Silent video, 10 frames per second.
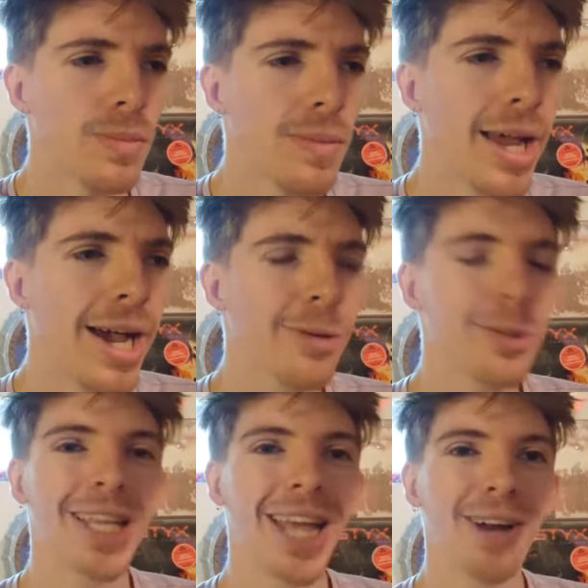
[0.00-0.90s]
uh,
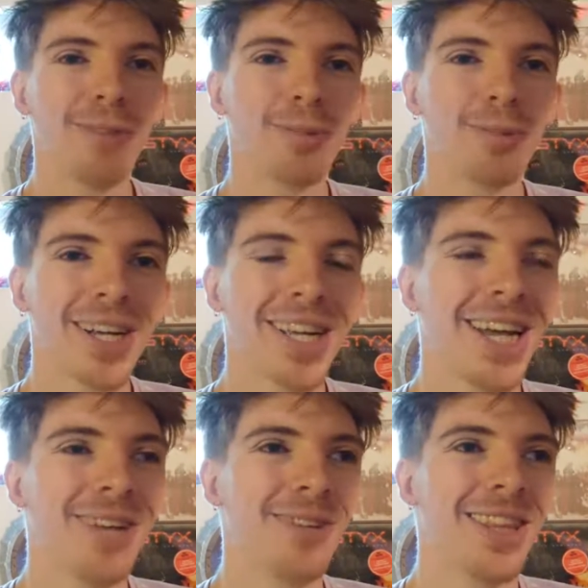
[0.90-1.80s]
with the Arab Spring
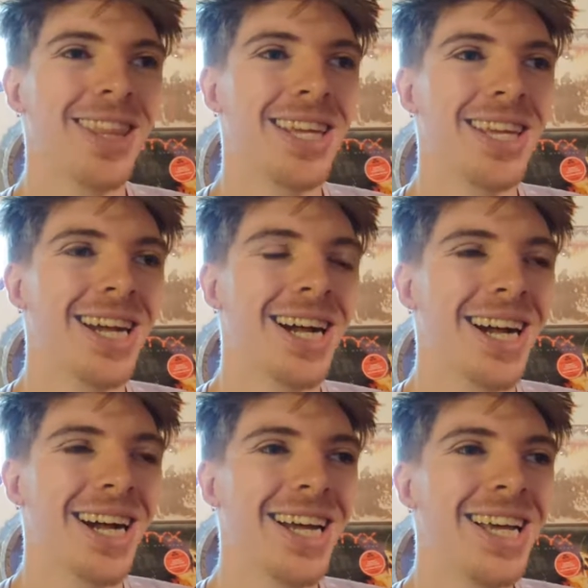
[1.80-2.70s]
and with the
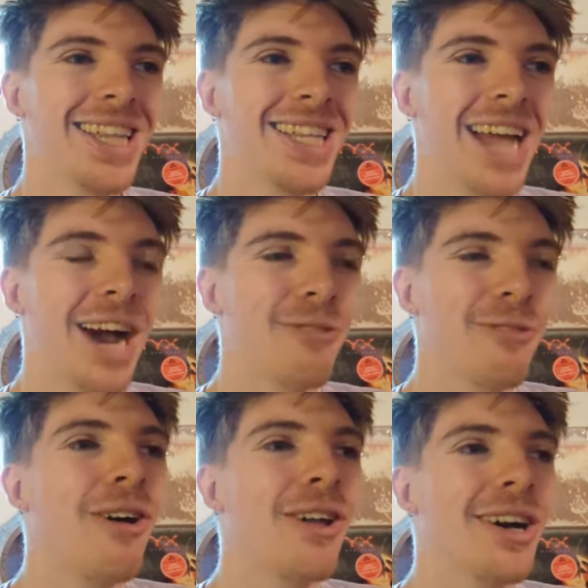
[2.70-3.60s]
uh, the
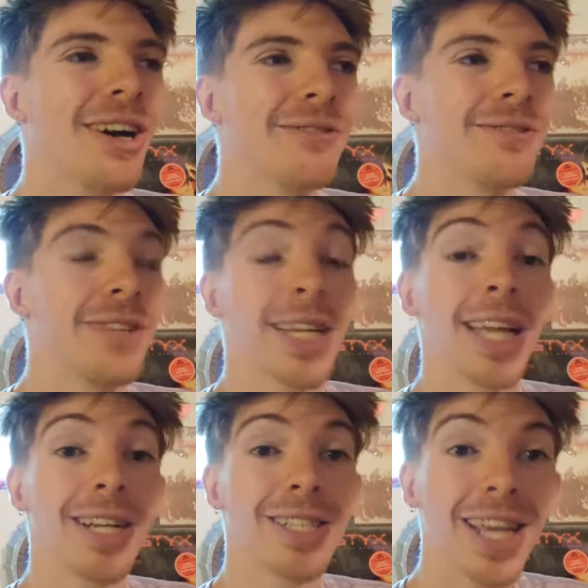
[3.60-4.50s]
downfall of
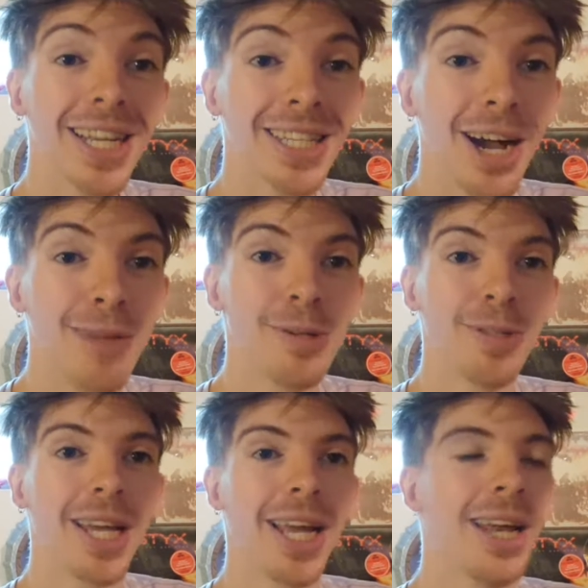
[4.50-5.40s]
dictators like Saddam
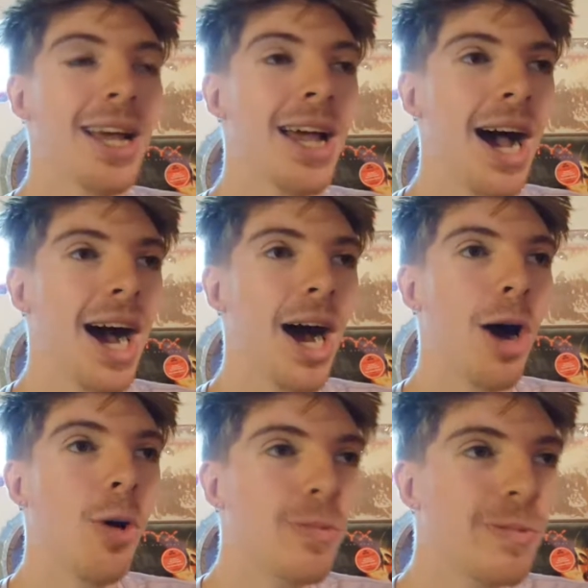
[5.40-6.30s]
Hussein,
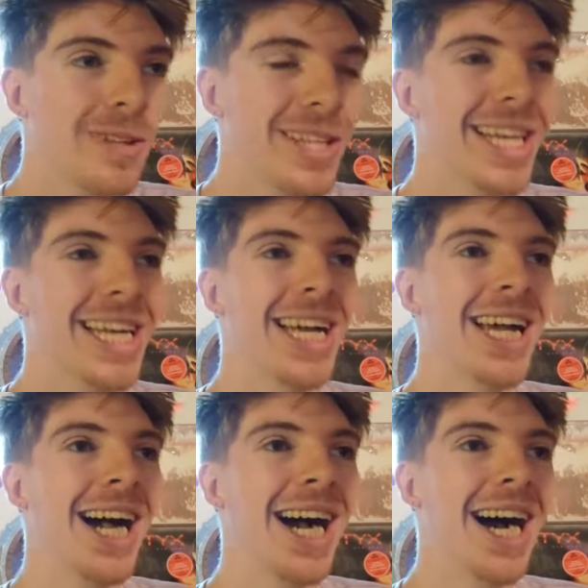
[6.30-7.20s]
hopefully
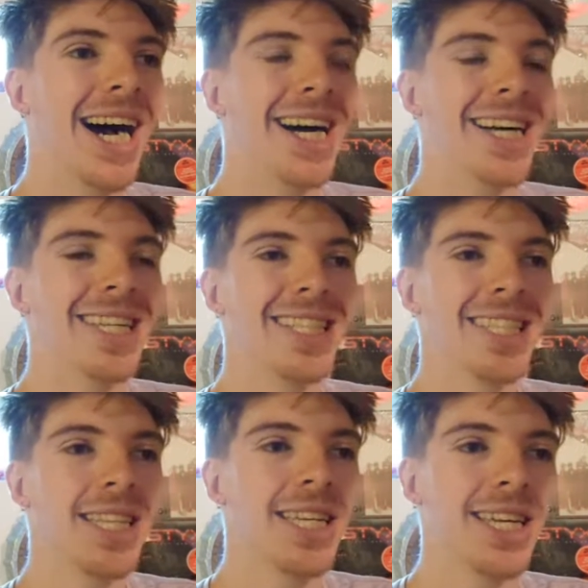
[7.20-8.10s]

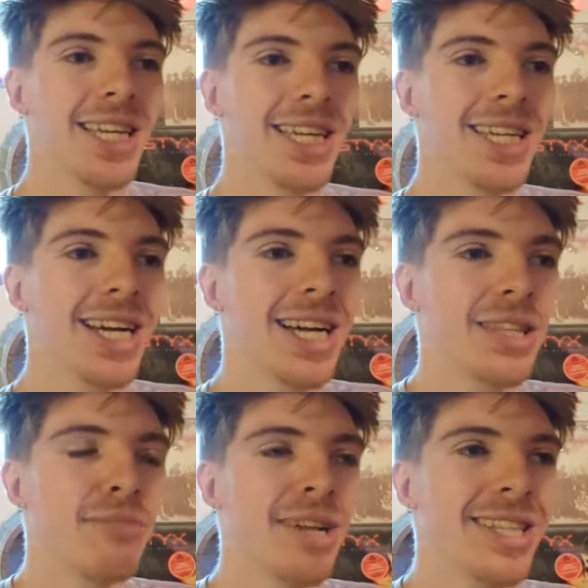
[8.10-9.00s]
the the
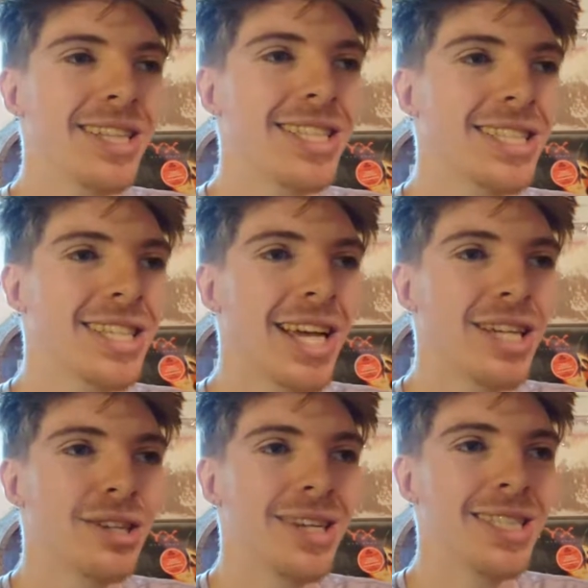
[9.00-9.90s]
Middle East can
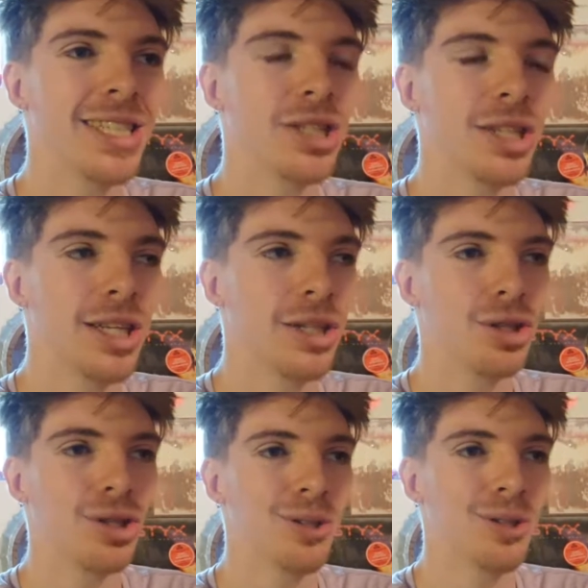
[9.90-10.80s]
transition
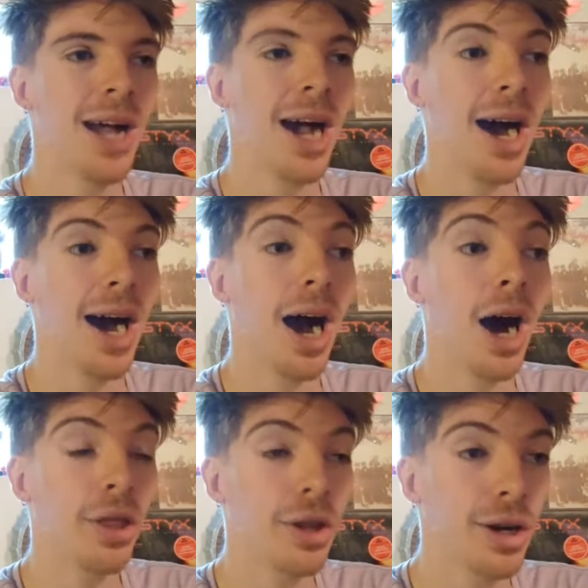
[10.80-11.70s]
into
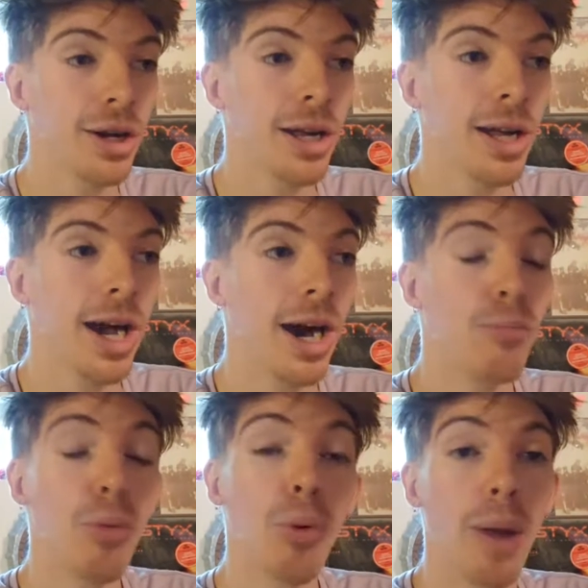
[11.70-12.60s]
other
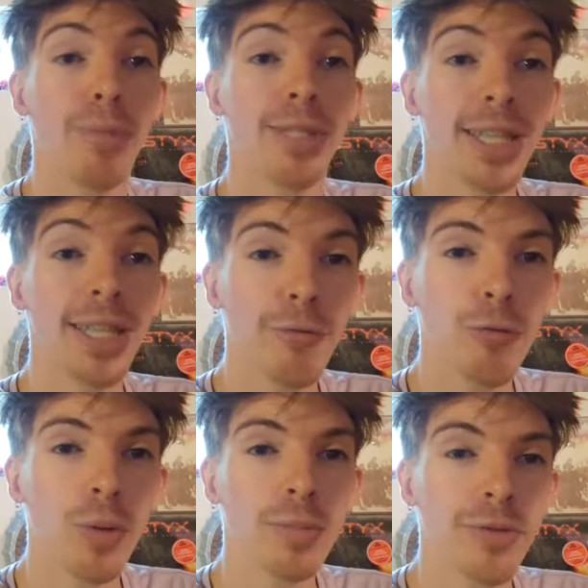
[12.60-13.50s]
more representative
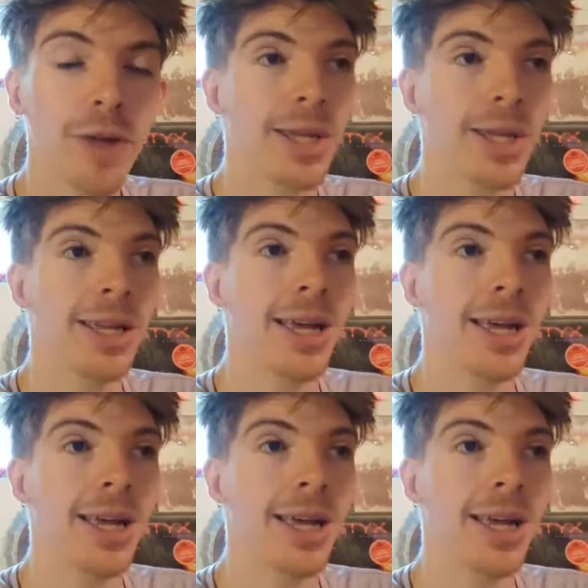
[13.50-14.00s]
forms of government,